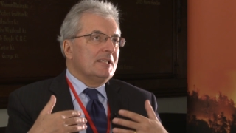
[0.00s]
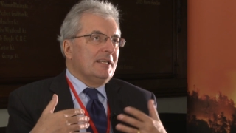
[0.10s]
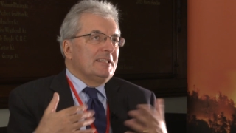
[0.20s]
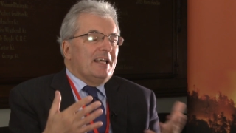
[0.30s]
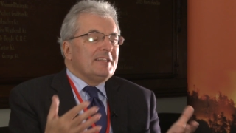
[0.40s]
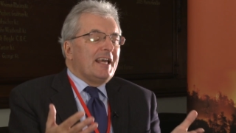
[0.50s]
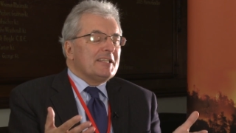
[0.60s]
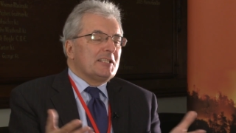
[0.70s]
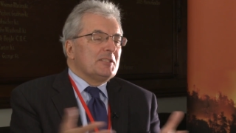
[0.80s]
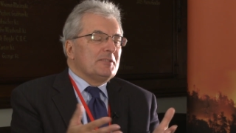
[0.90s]
and, and that,
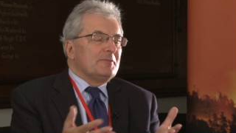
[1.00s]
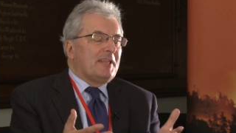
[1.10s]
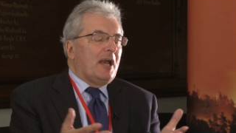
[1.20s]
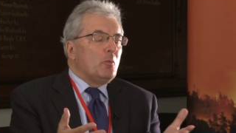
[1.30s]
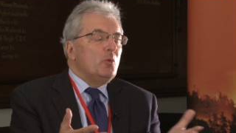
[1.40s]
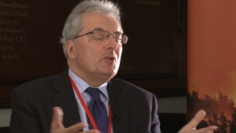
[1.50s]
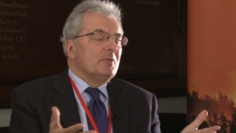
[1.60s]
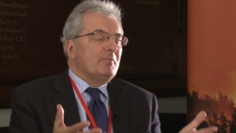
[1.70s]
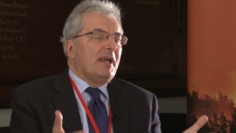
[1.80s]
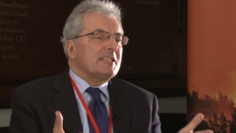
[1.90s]
doesn't, that
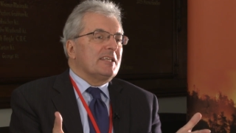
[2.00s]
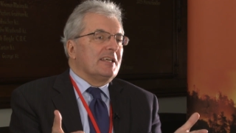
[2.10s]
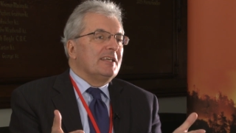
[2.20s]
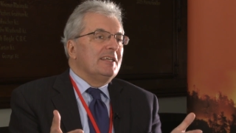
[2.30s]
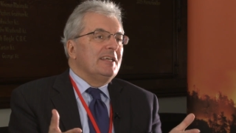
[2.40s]
wouldn't matter